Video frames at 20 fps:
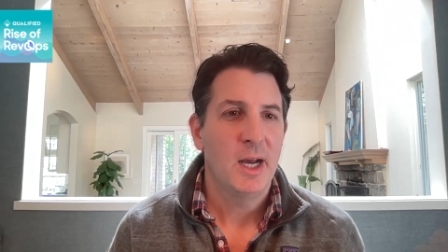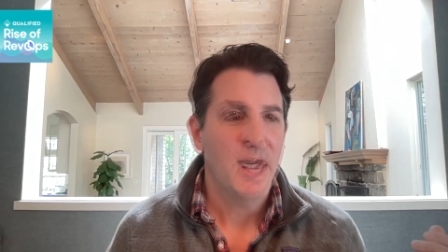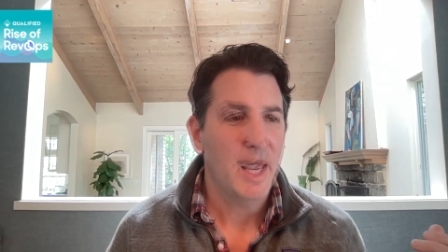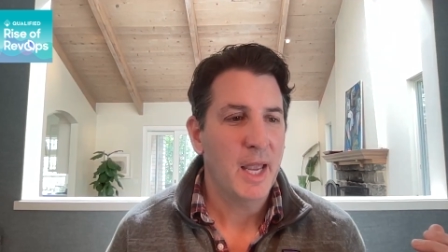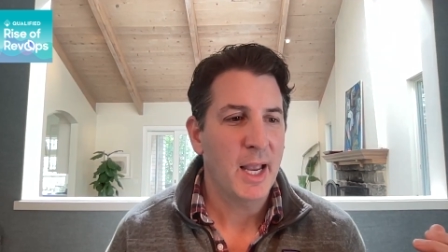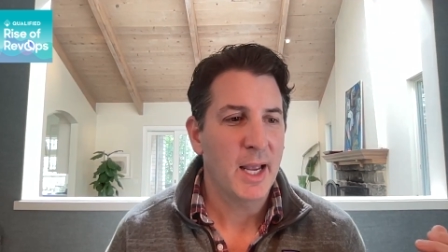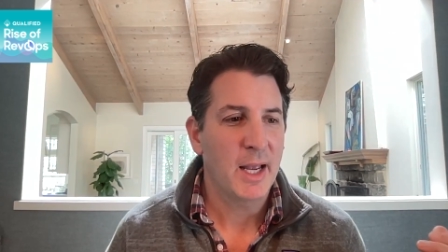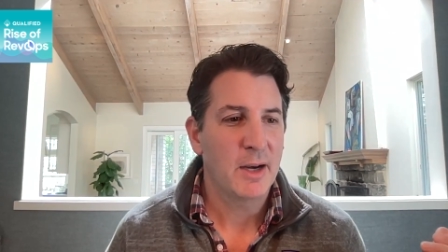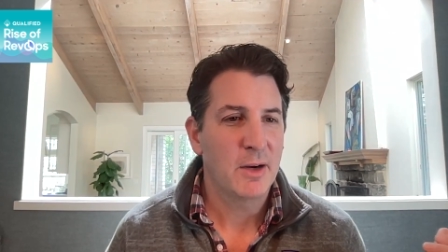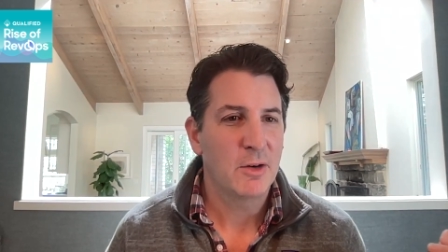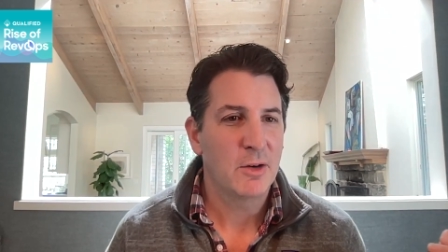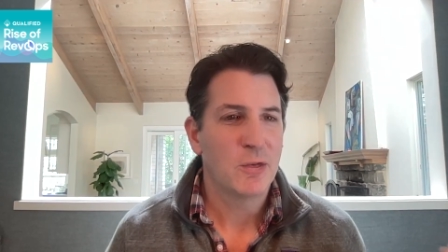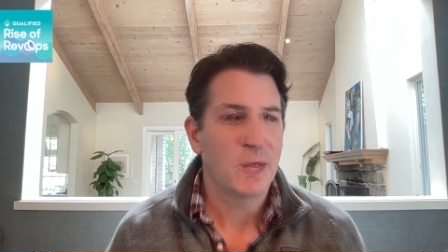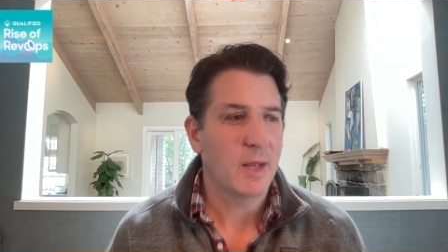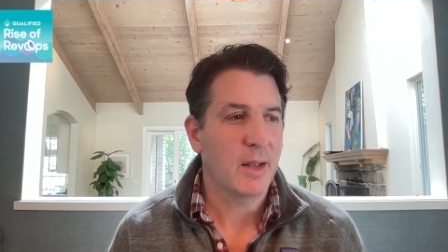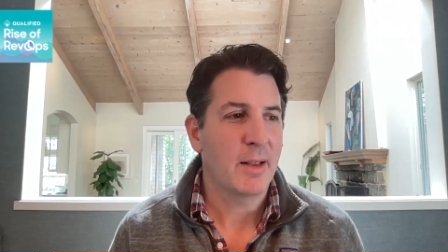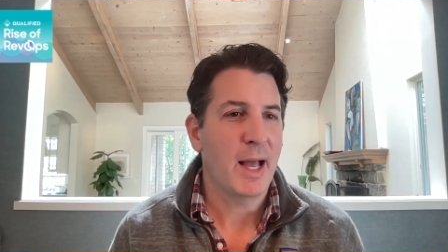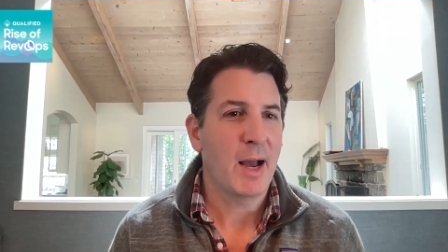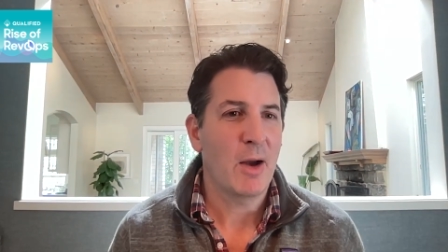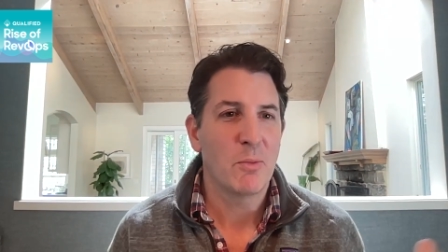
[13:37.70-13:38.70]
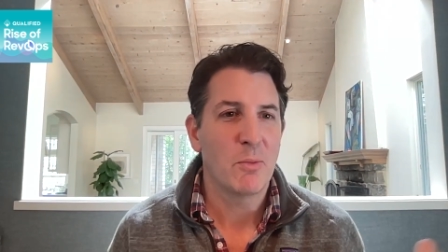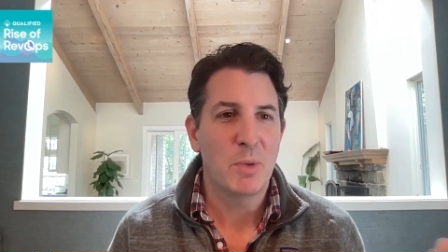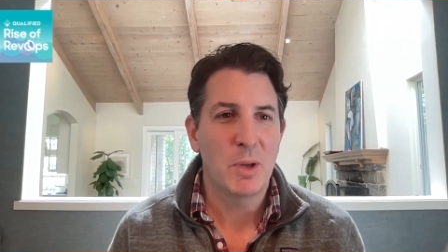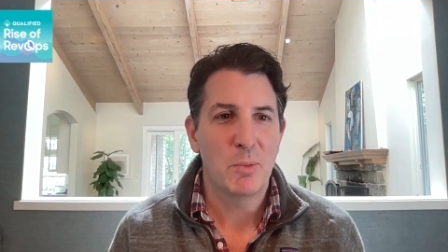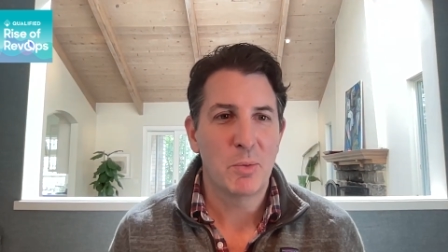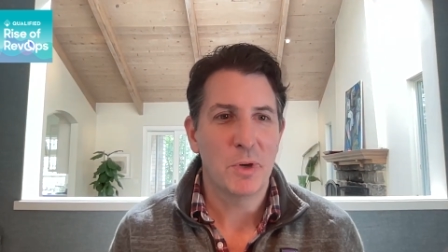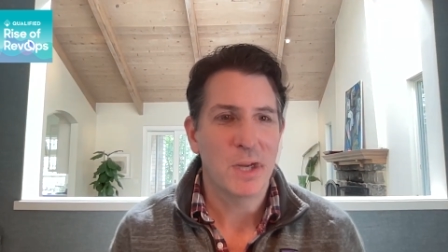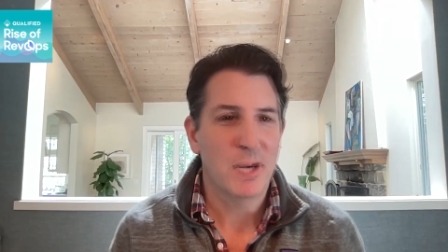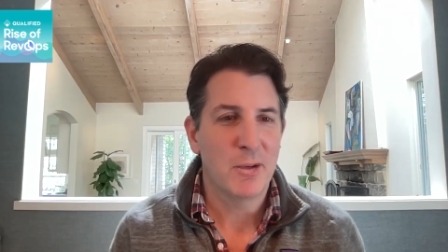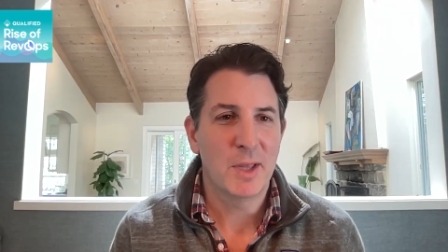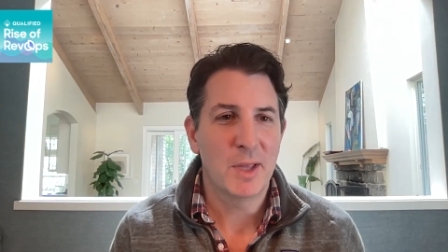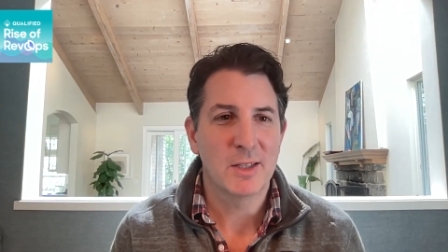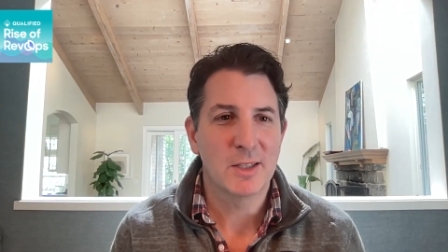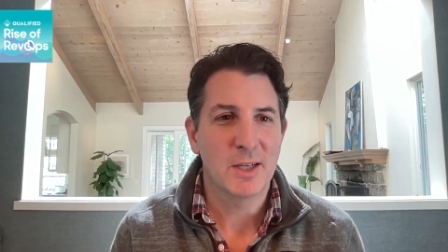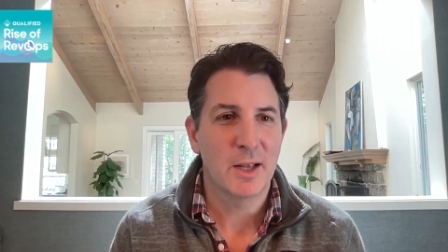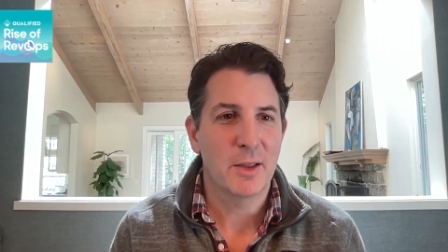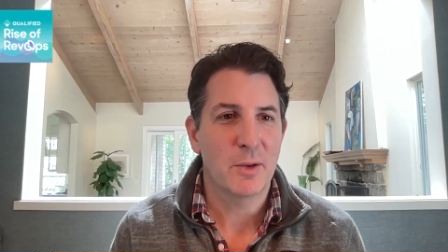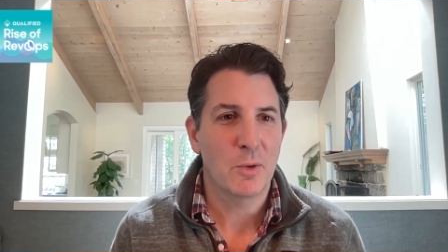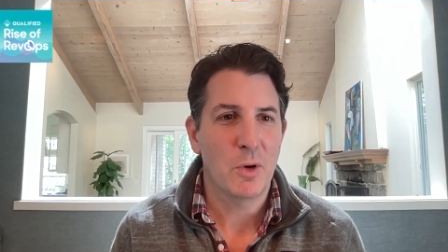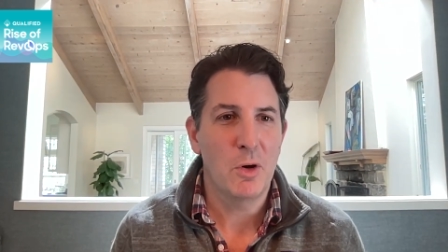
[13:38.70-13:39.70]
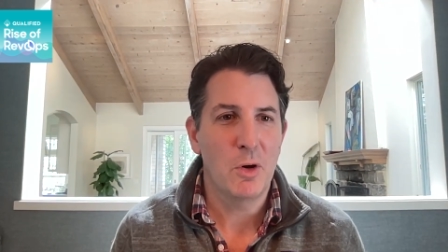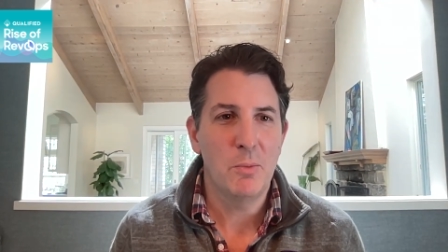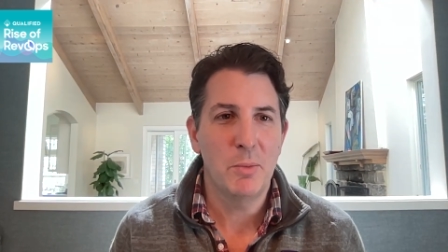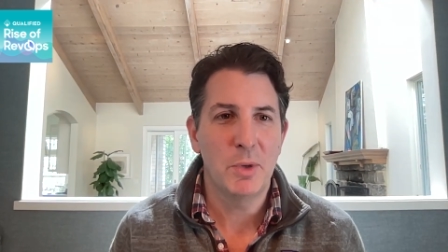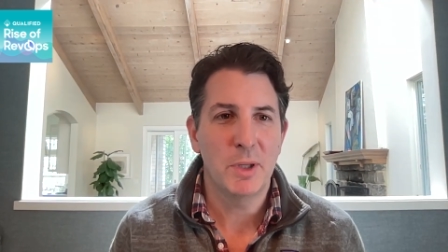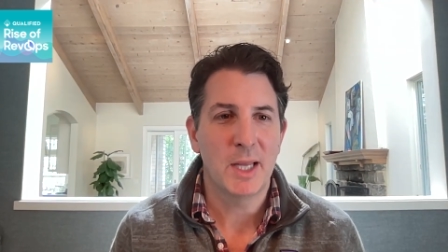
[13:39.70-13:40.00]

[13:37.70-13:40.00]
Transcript: and allowing people to do things on their own.